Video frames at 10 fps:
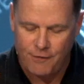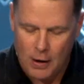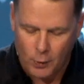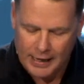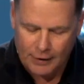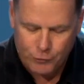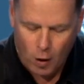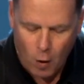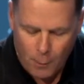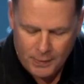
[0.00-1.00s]
if I will not
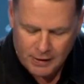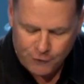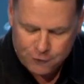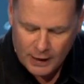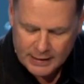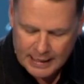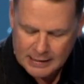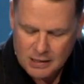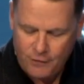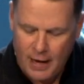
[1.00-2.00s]
throw open the
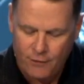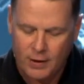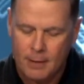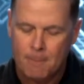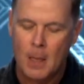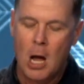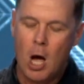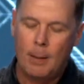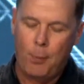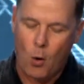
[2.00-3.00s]
floodgates of heaven
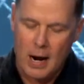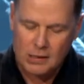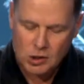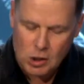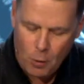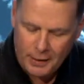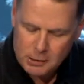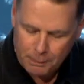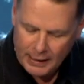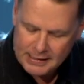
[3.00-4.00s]
and pour out so
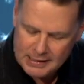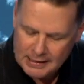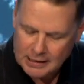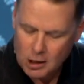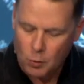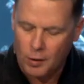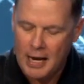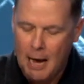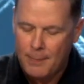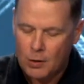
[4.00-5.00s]
much blessing that there will not